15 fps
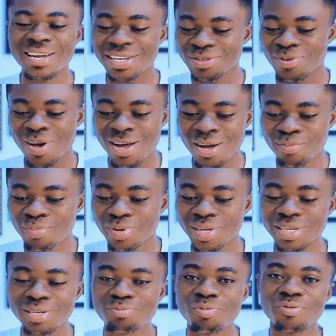that is what
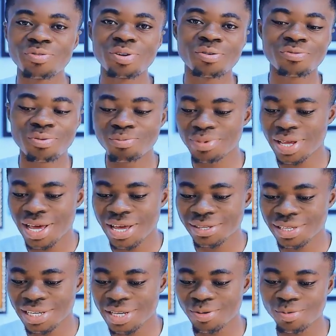happened. Moving on from there,
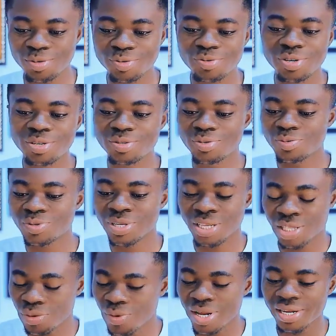taking you straight to
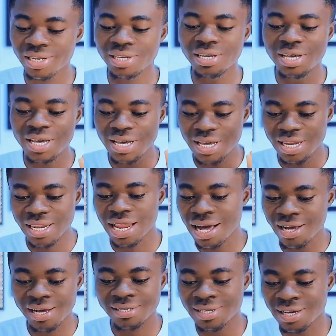Shatta Wale
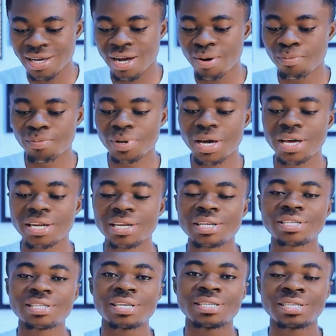Nankasa camp, and
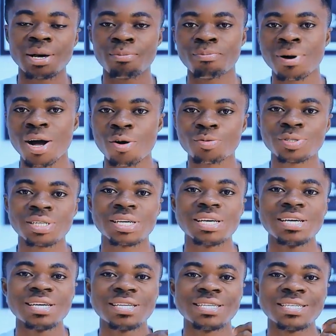this is about
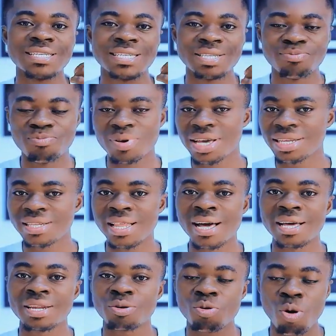the debate that the